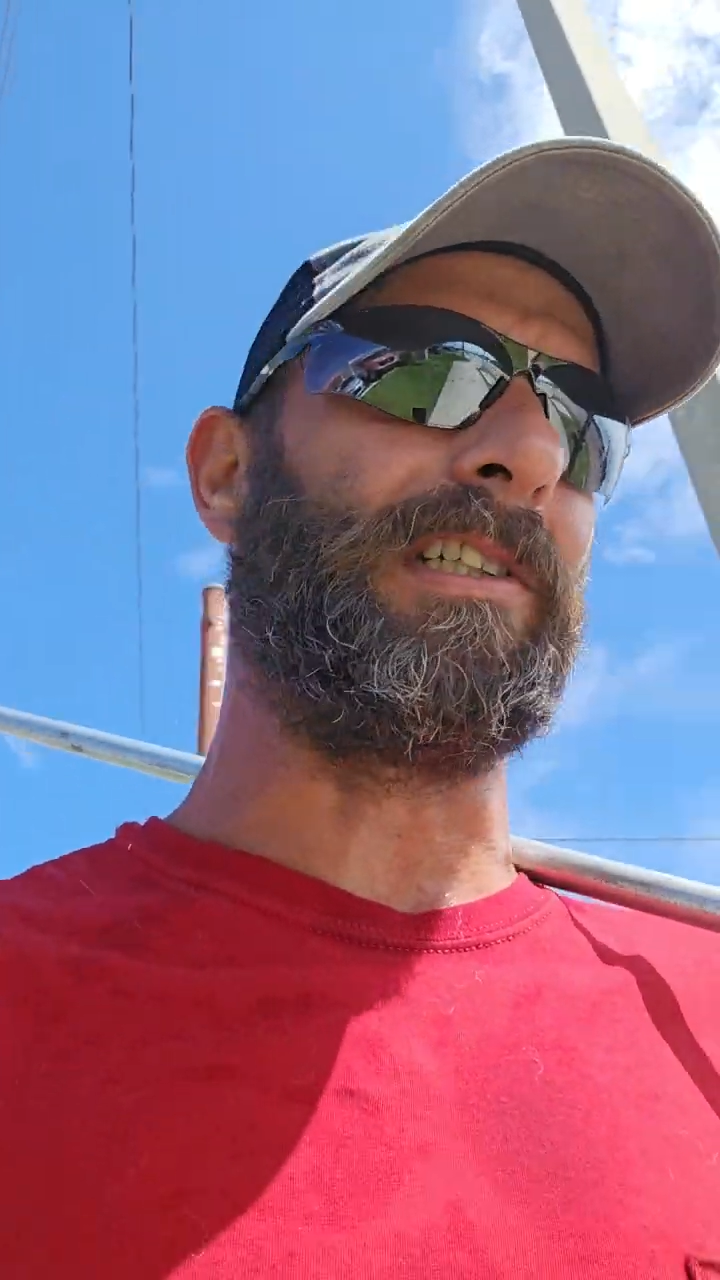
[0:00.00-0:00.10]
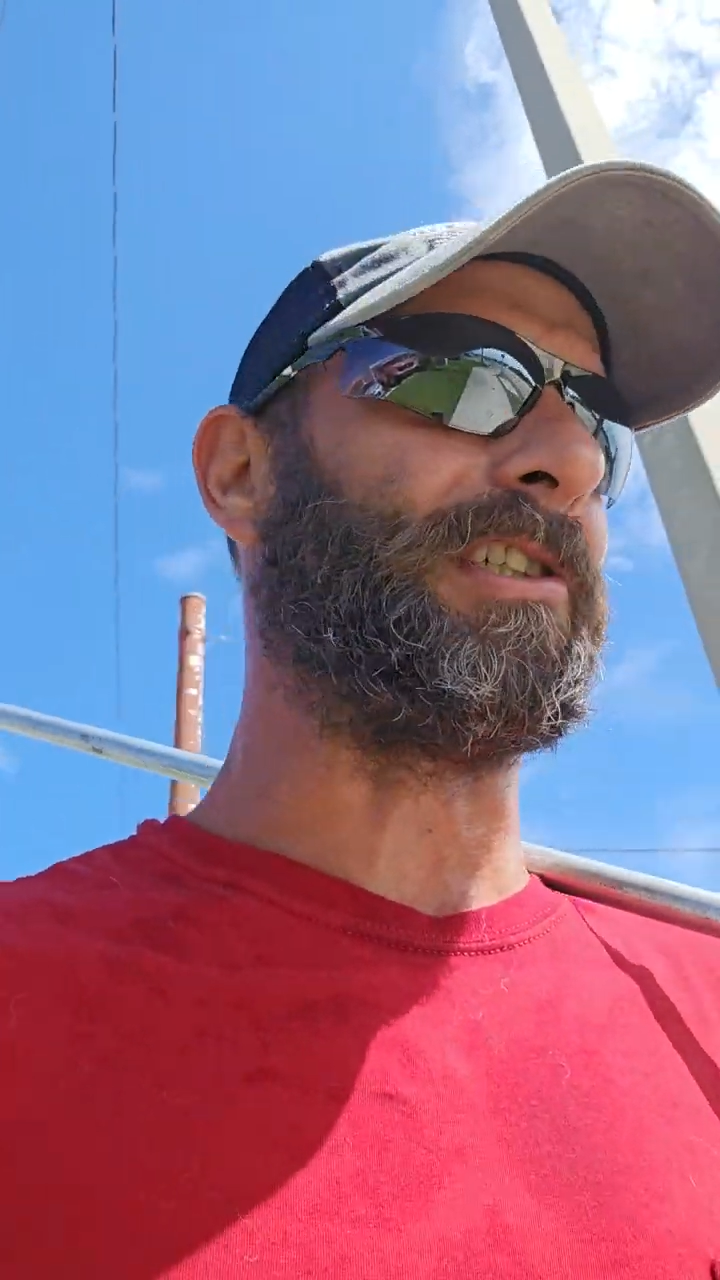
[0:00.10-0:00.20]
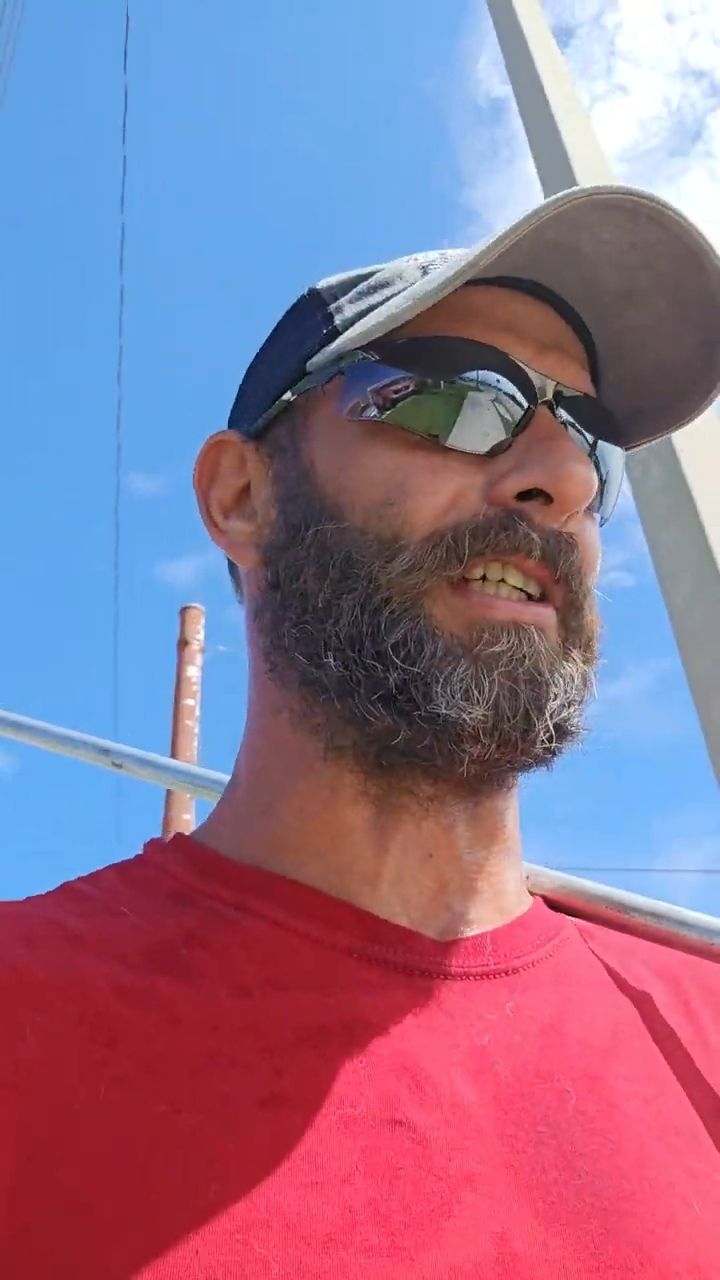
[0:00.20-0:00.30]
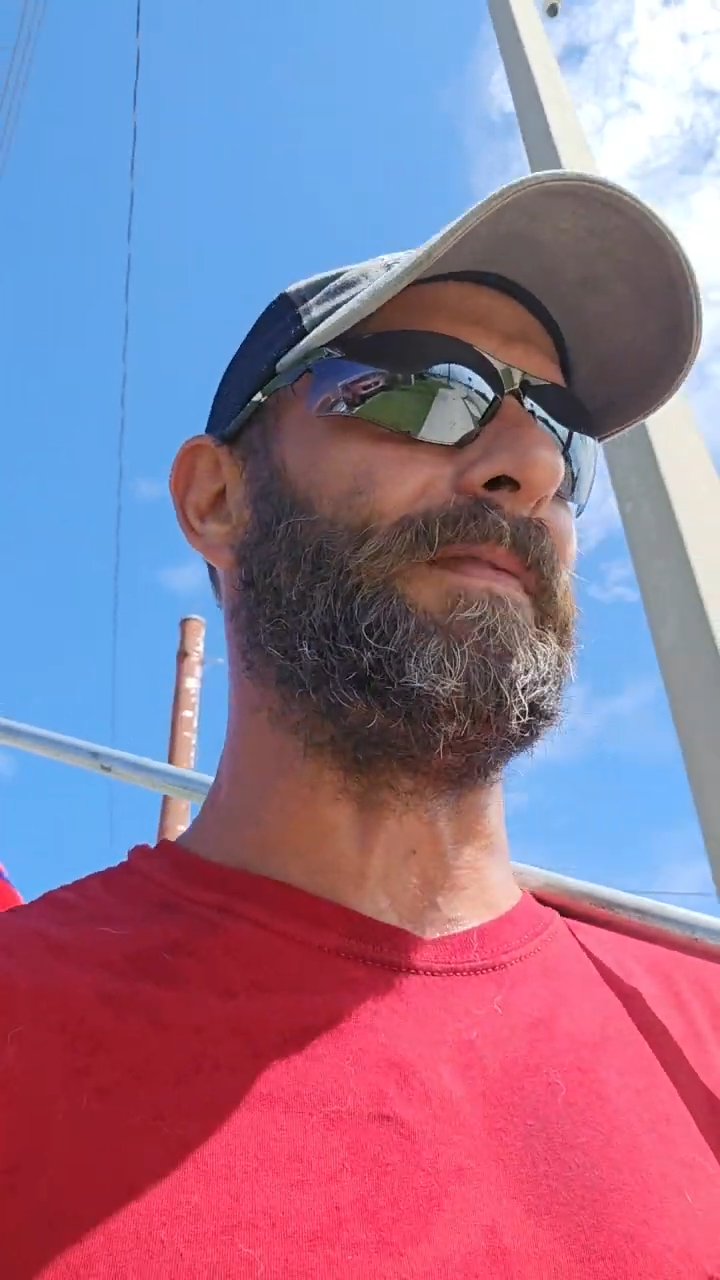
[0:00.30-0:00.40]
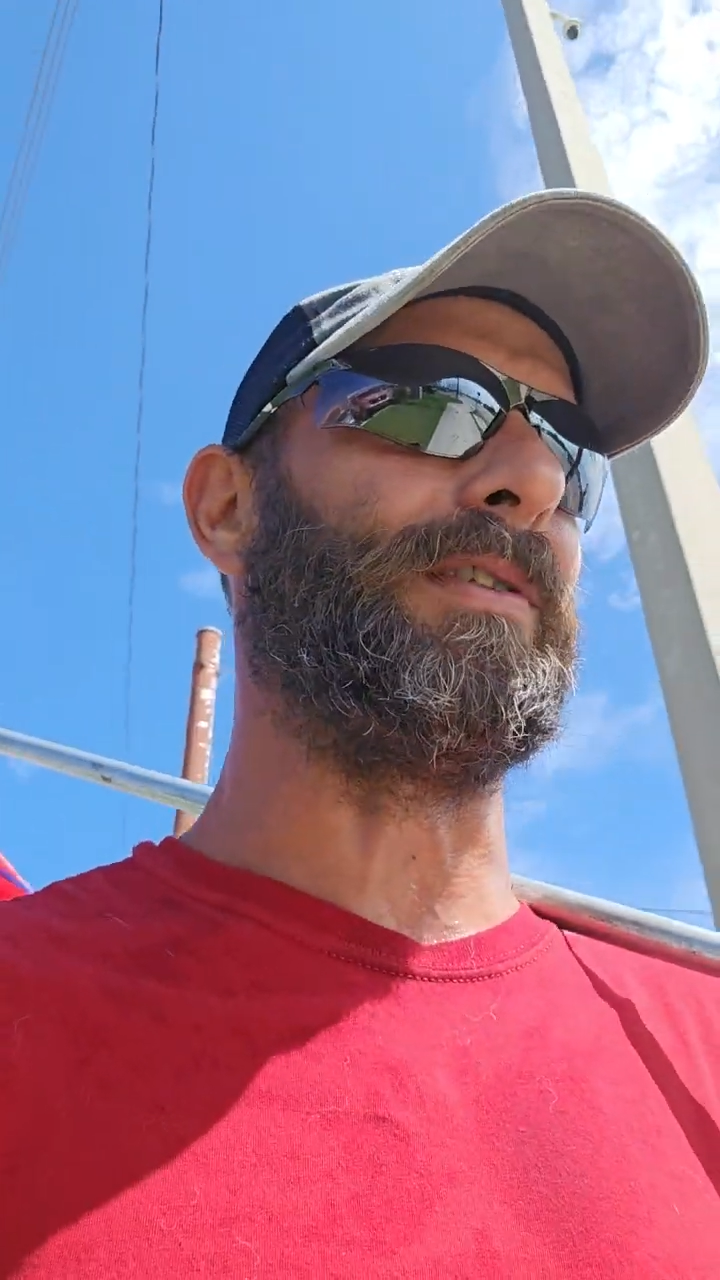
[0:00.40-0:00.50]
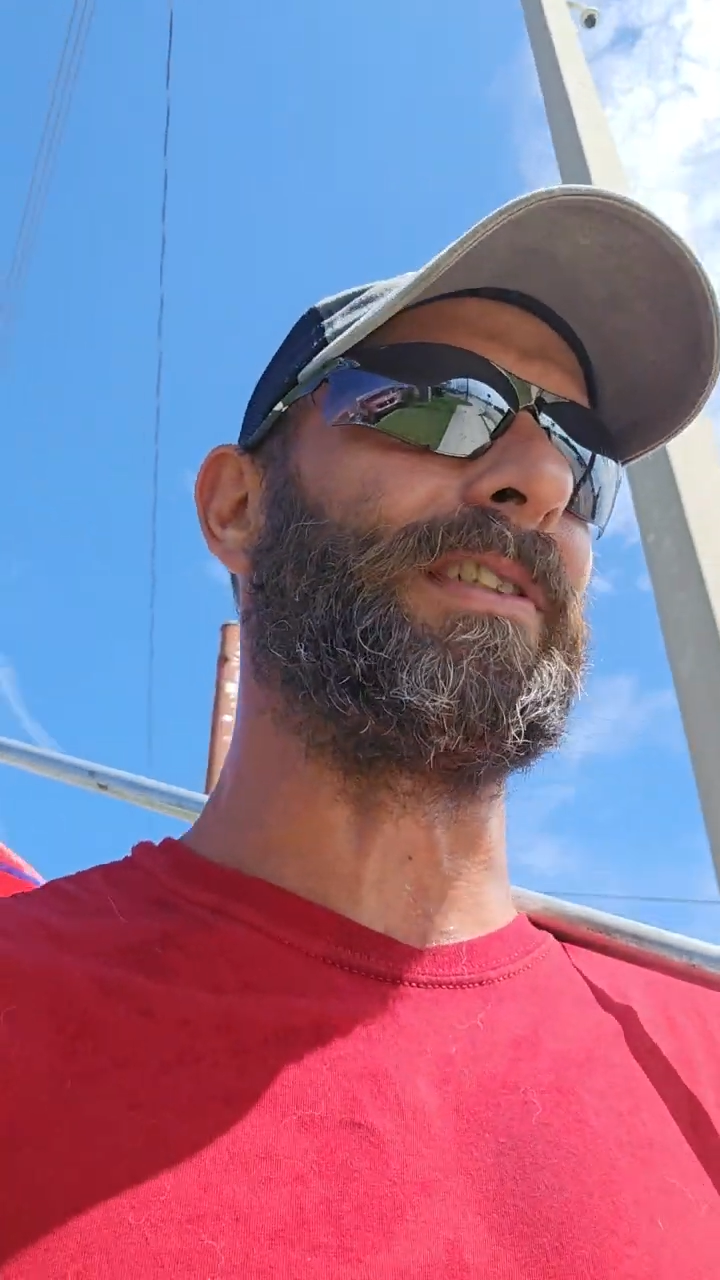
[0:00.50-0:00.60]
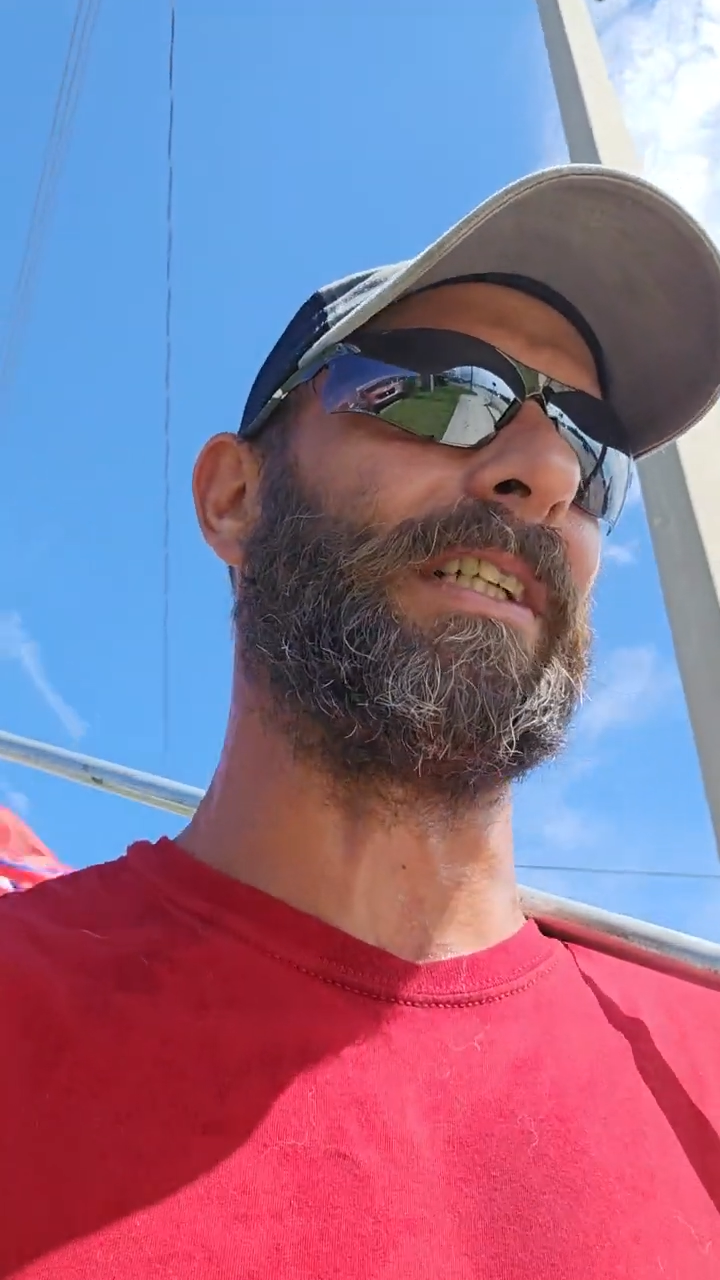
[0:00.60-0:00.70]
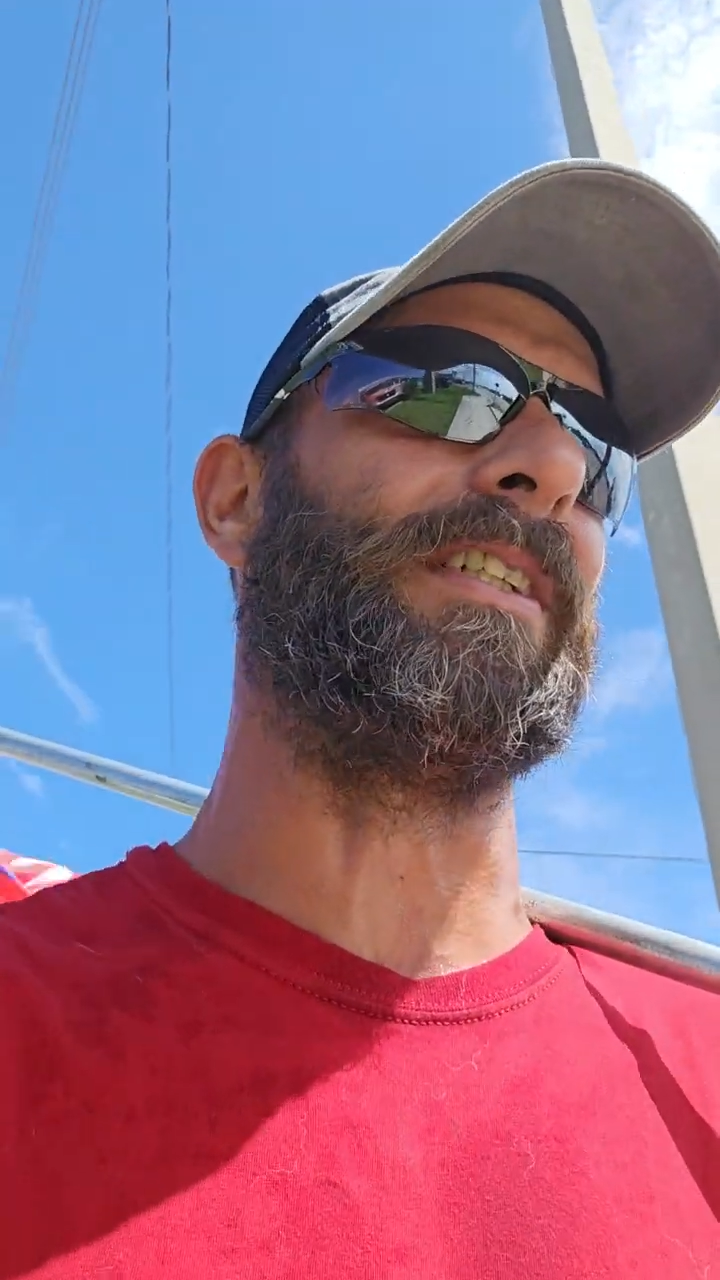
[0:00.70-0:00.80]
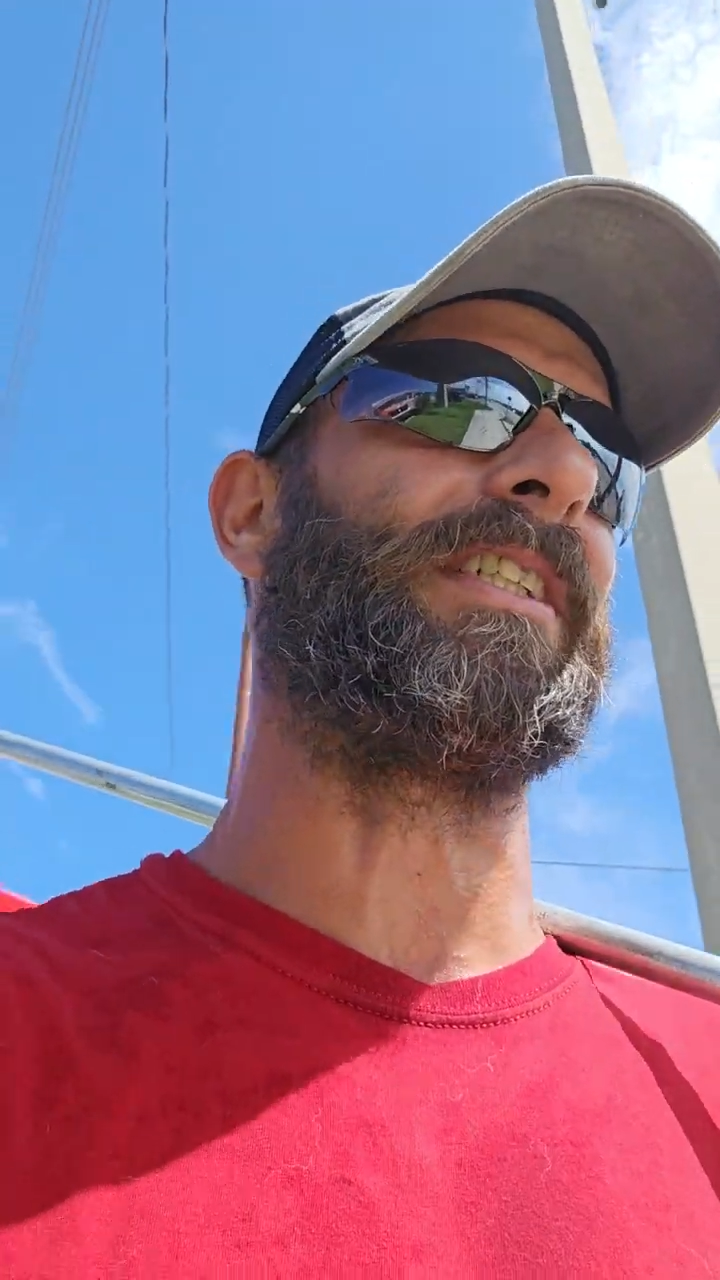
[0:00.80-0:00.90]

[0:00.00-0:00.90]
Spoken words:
shitty views on the